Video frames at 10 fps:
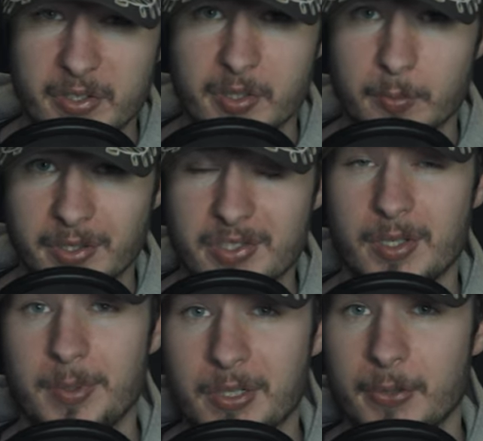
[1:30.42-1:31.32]
for this
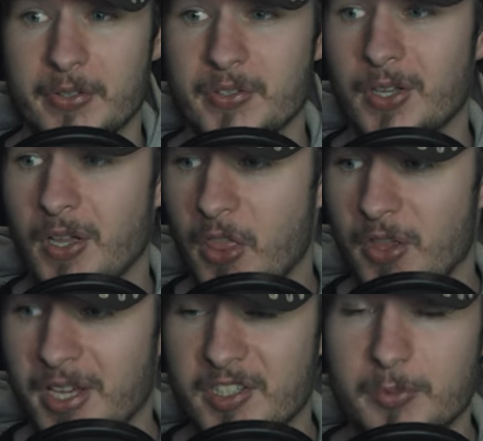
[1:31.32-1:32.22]
suppressor because
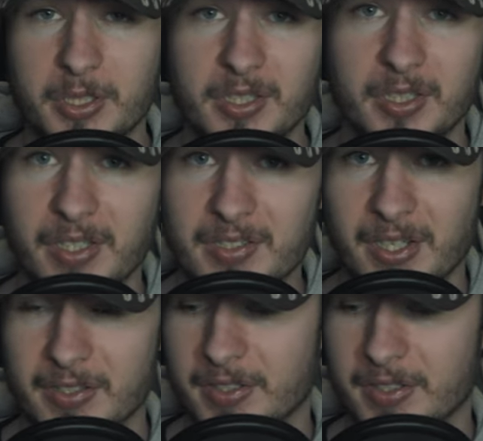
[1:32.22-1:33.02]
the SVD is,